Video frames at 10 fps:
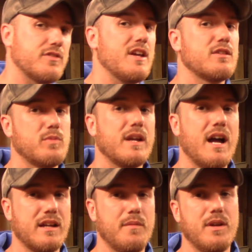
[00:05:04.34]
things we
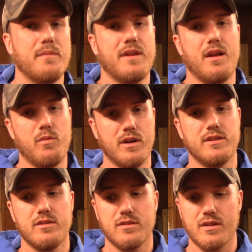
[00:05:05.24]
got coming up that I want
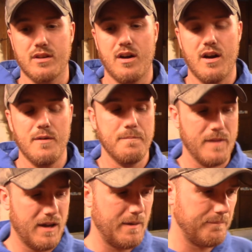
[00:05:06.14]
to do to the car.
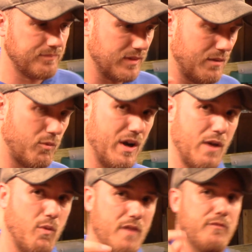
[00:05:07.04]
What
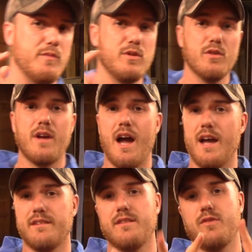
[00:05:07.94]
I want from you
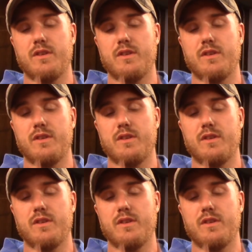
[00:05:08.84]
guys, if you